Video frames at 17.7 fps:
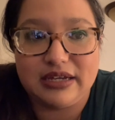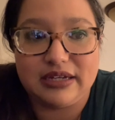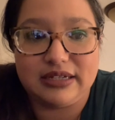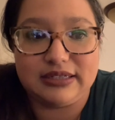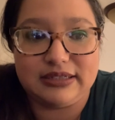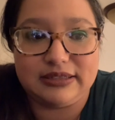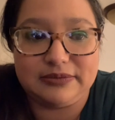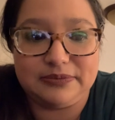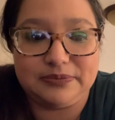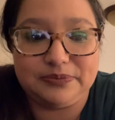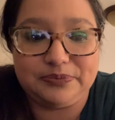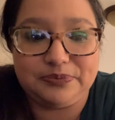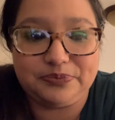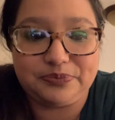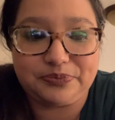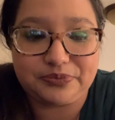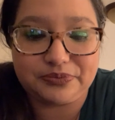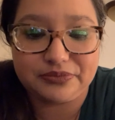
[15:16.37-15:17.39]

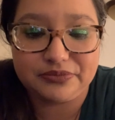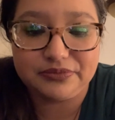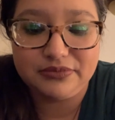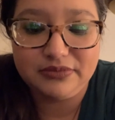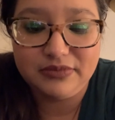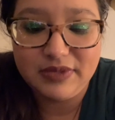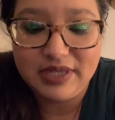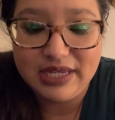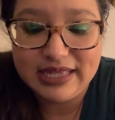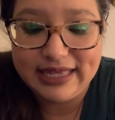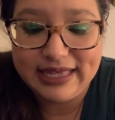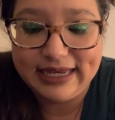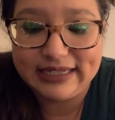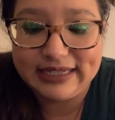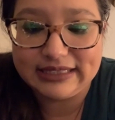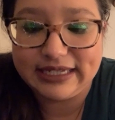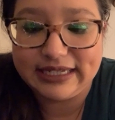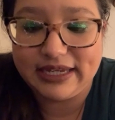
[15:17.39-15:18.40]
Like
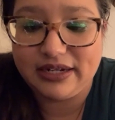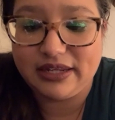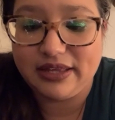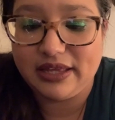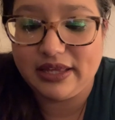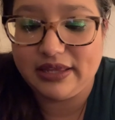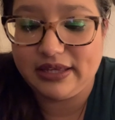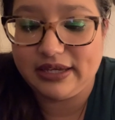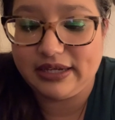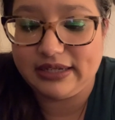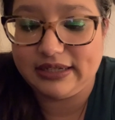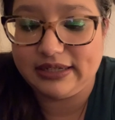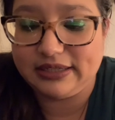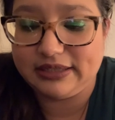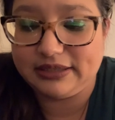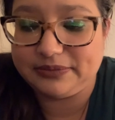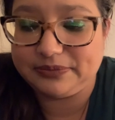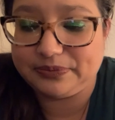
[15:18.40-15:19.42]
I said,
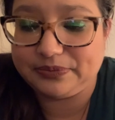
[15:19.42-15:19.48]
the